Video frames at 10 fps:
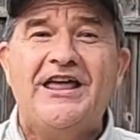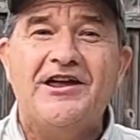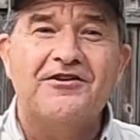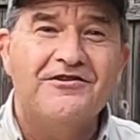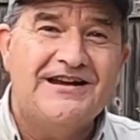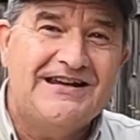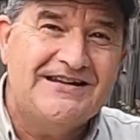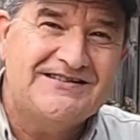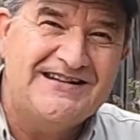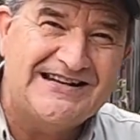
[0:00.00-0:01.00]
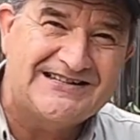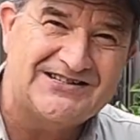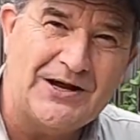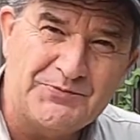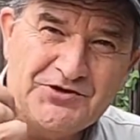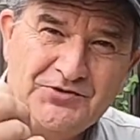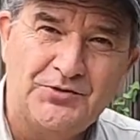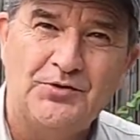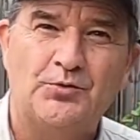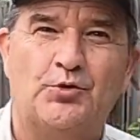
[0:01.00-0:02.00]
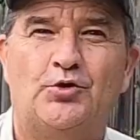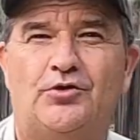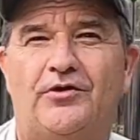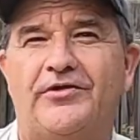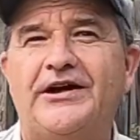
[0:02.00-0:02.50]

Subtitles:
Here is an exception to the rule.